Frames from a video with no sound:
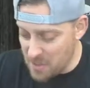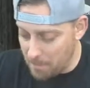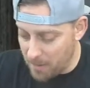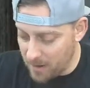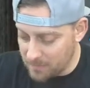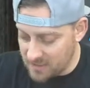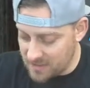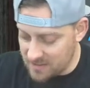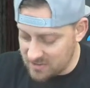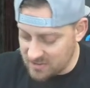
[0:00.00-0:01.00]
the
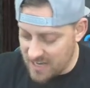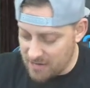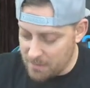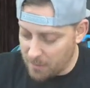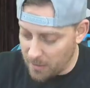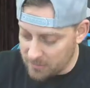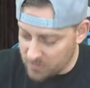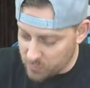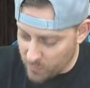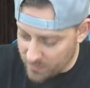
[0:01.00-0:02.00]
pumpkin, the scary
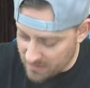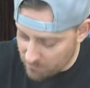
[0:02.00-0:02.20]
pumpkin, which we're gonna